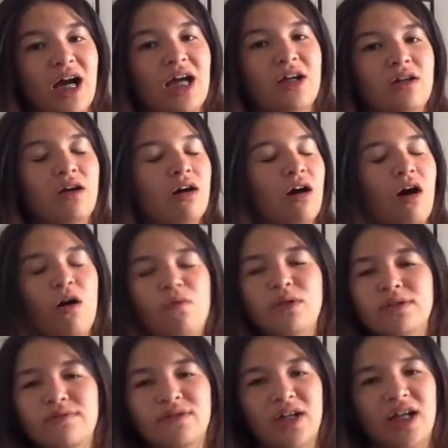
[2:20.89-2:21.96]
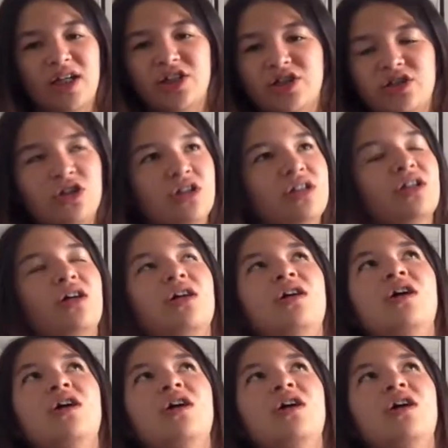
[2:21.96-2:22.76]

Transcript: I always forget. I should